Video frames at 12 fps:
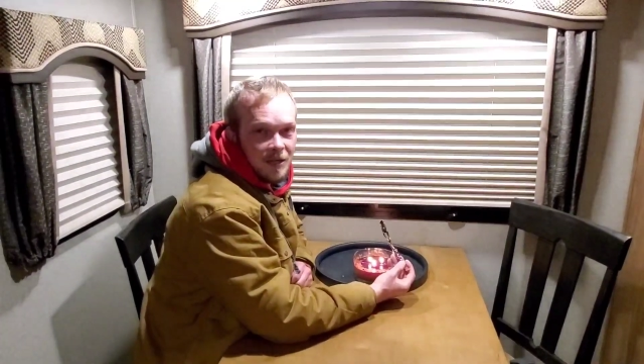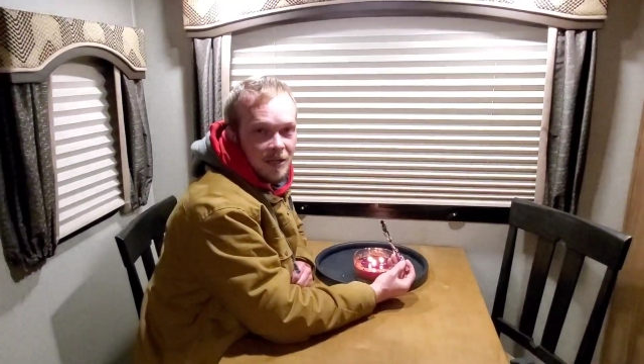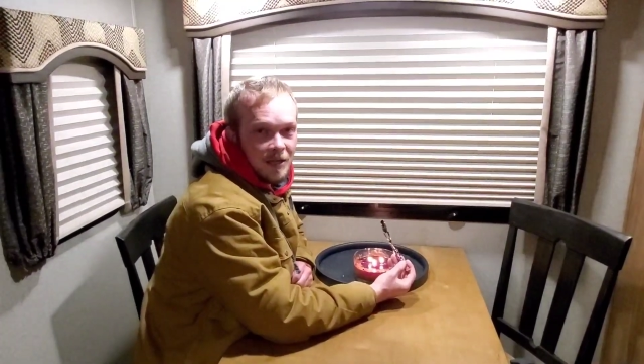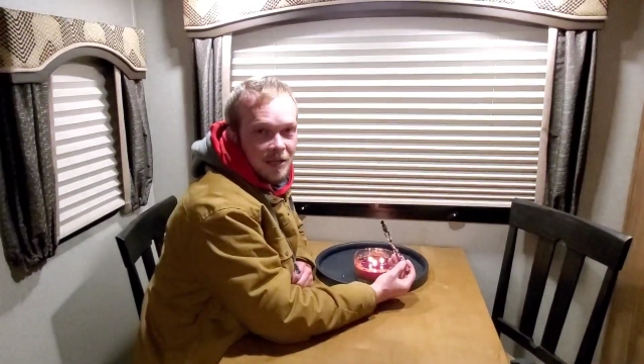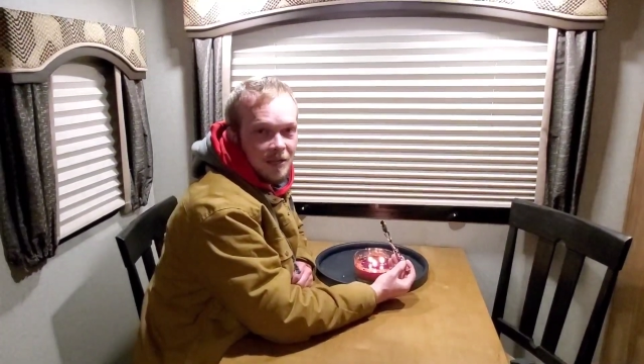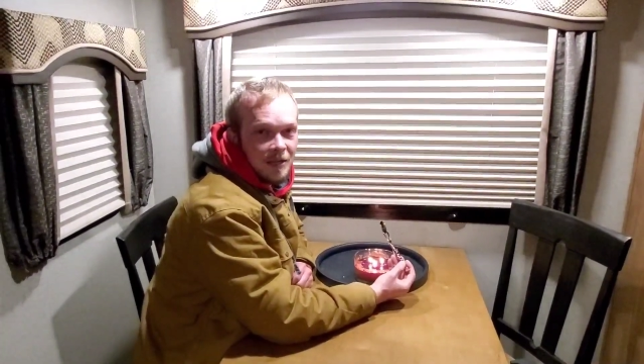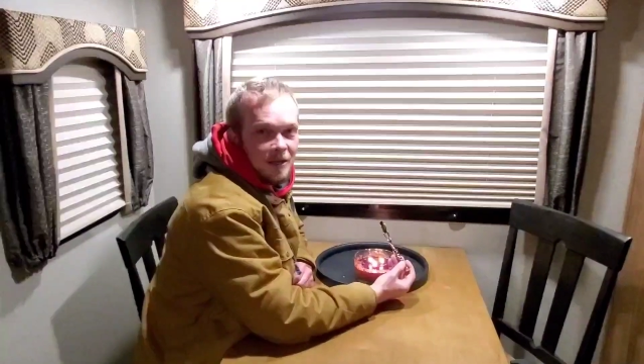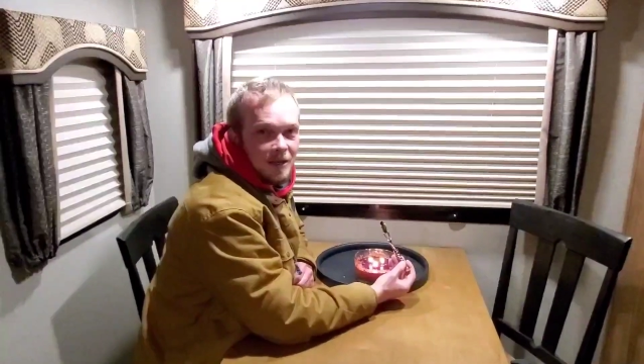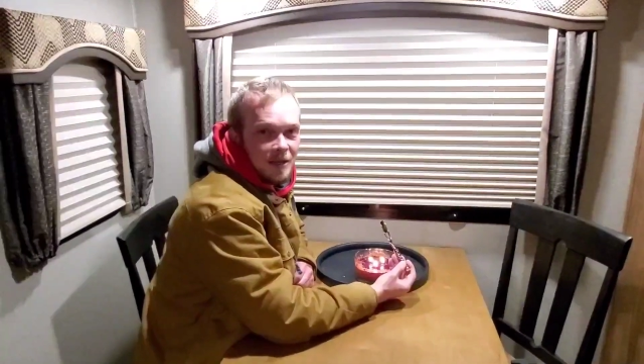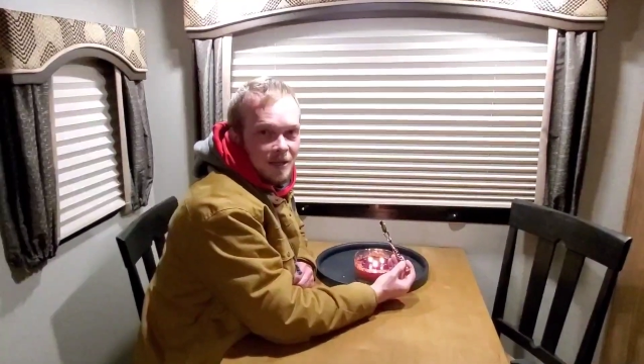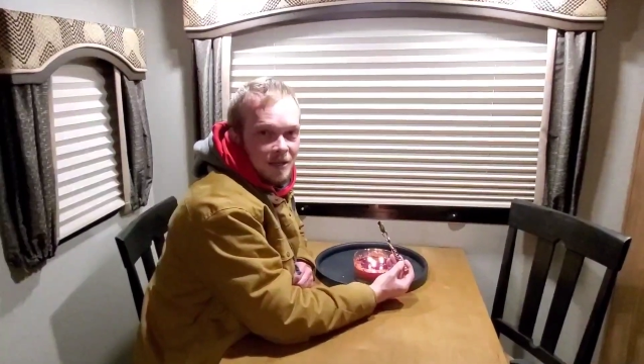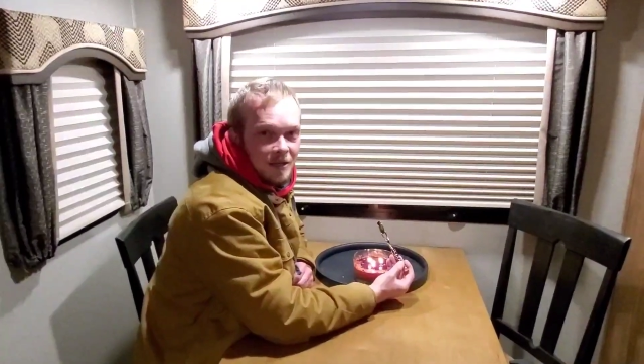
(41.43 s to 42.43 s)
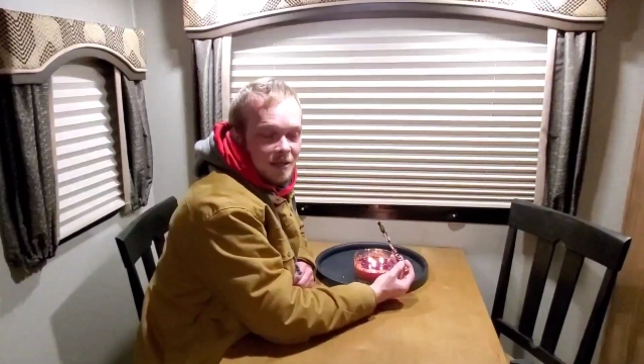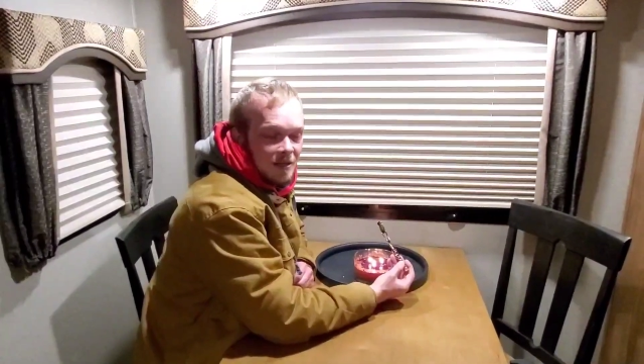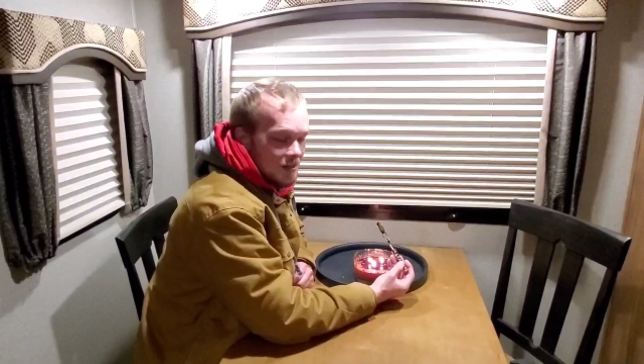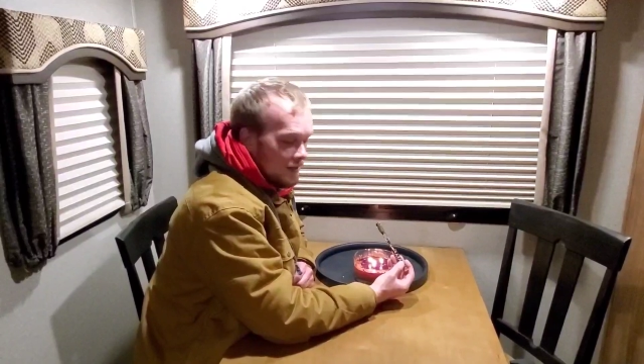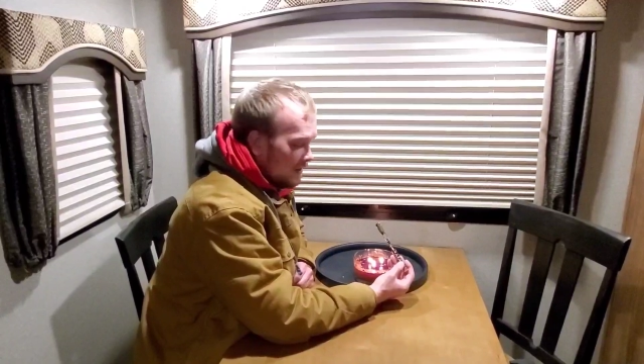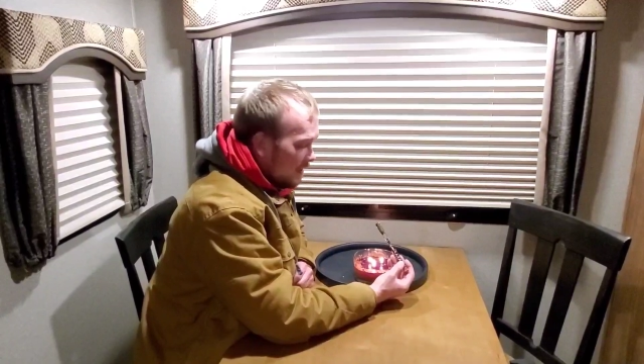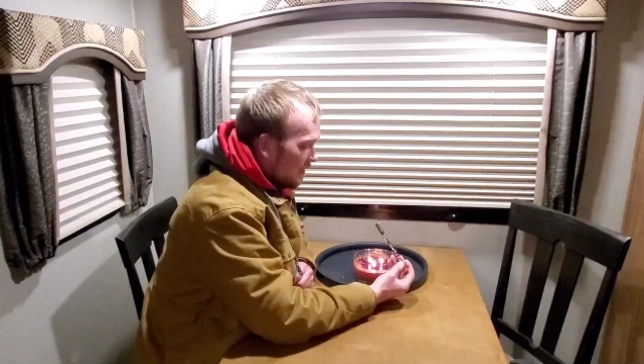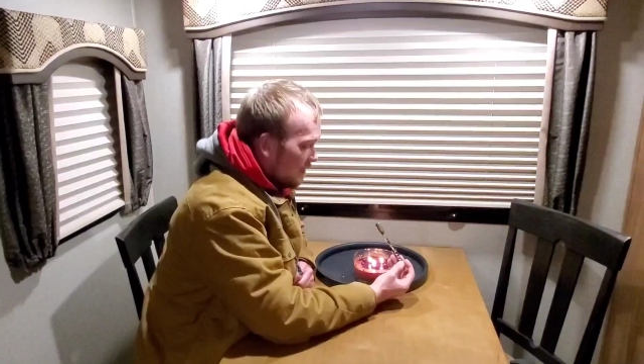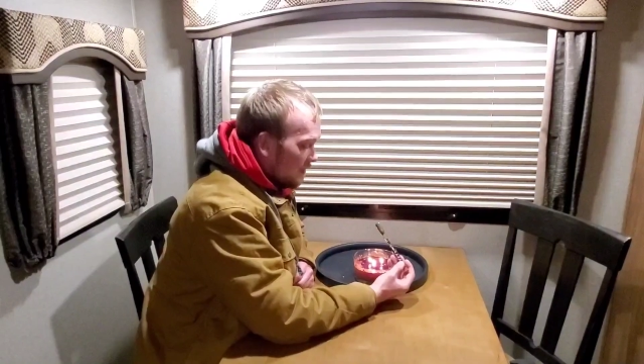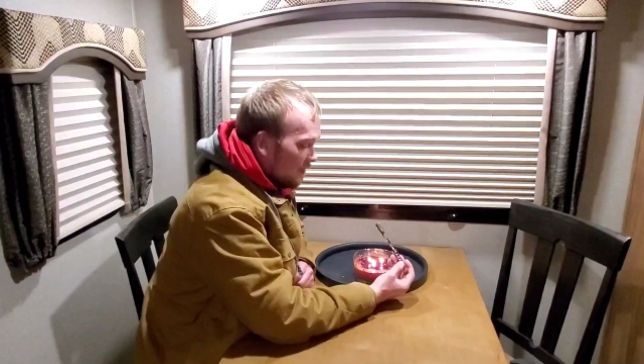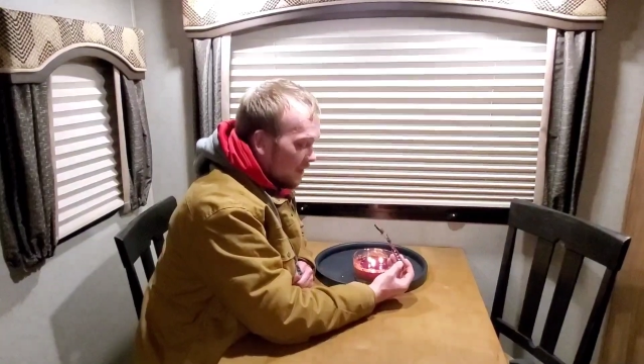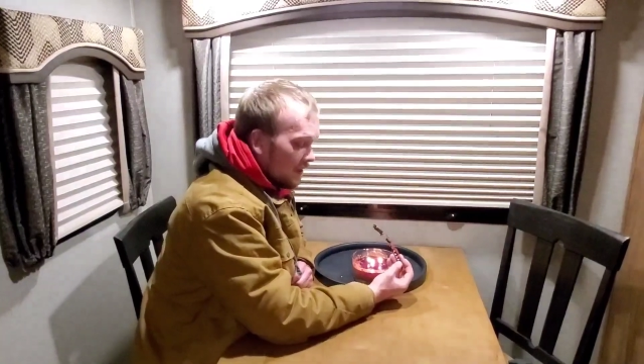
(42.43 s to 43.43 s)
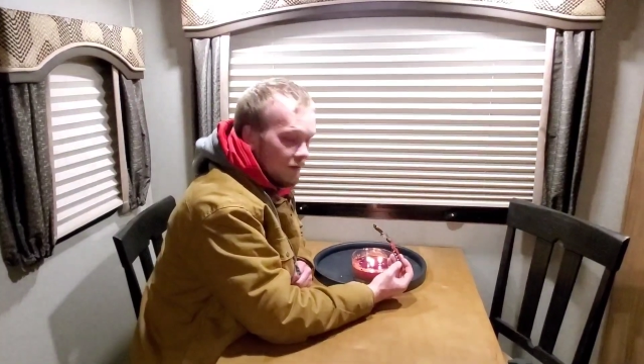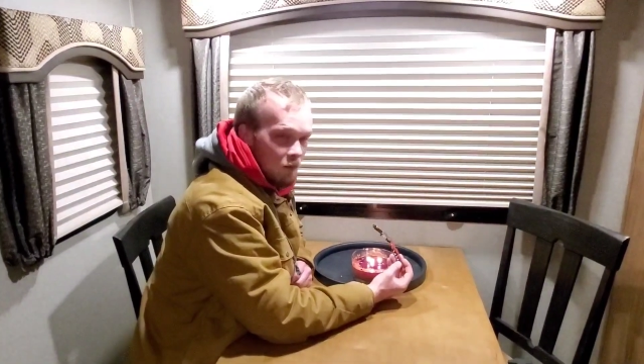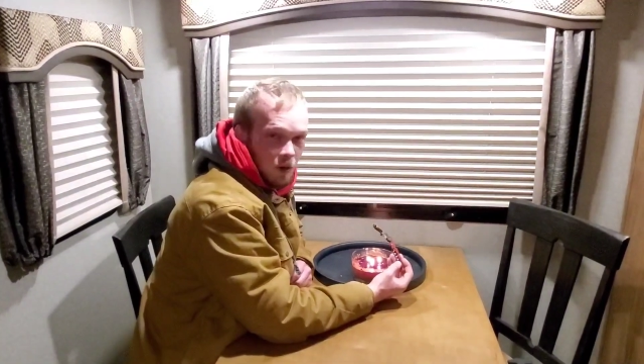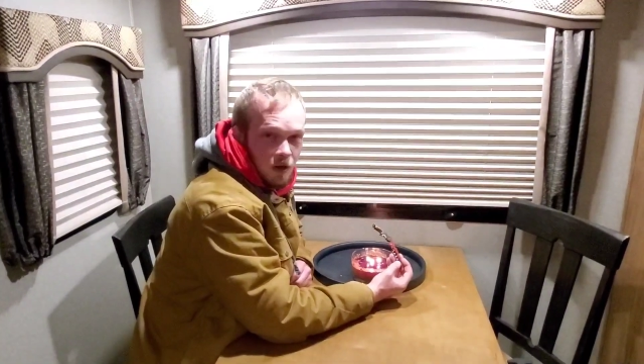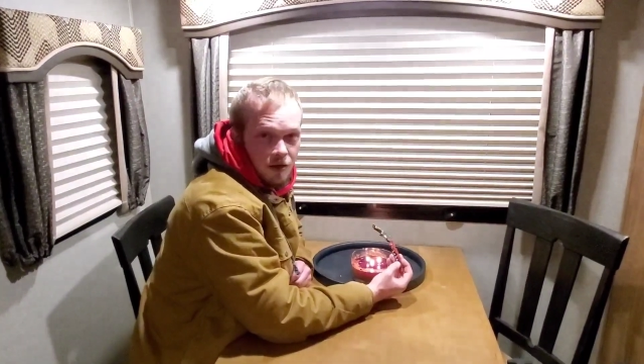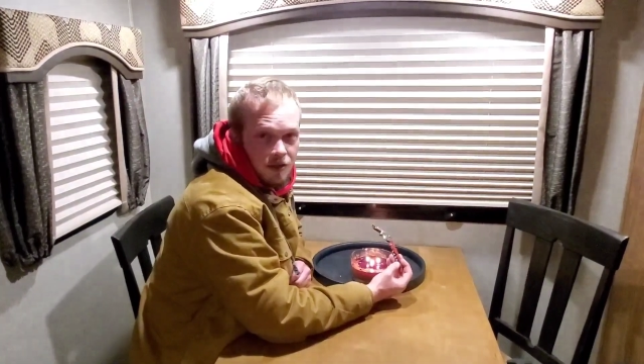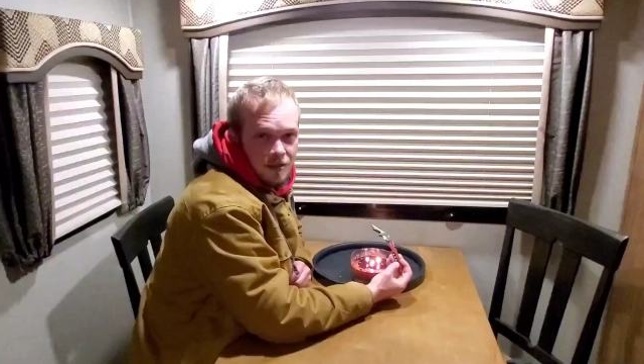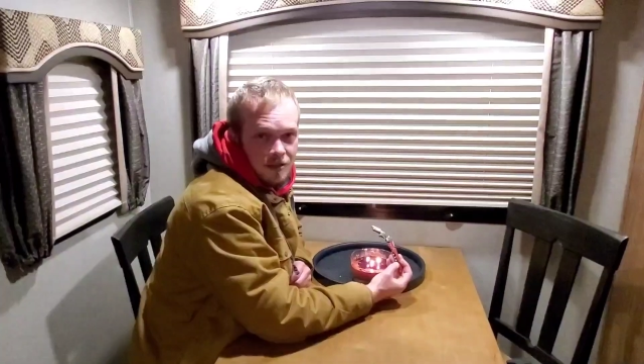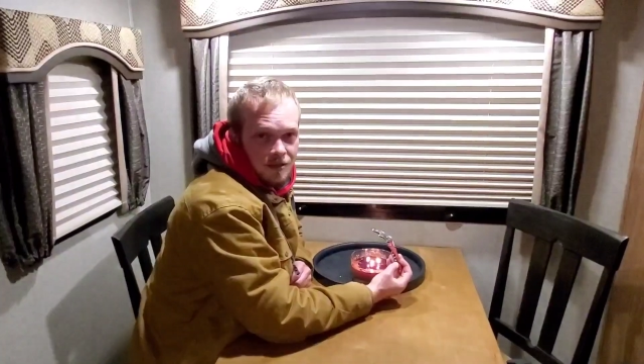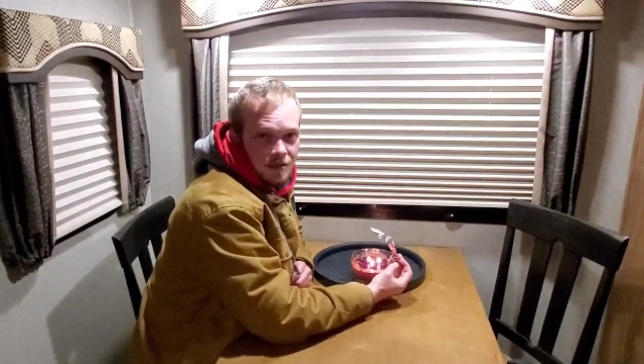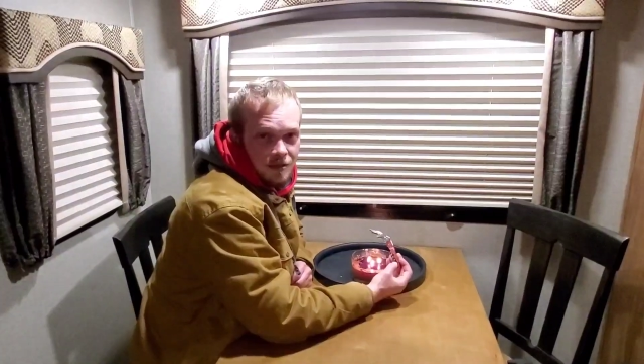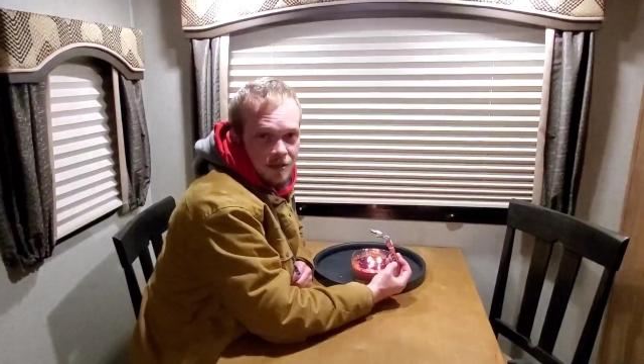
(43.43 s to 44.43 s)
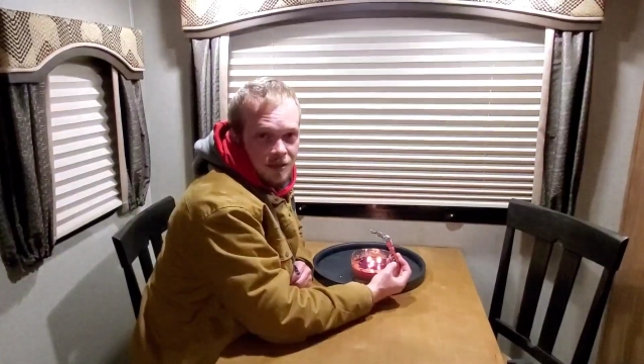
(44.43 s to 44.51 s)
anything. So it works.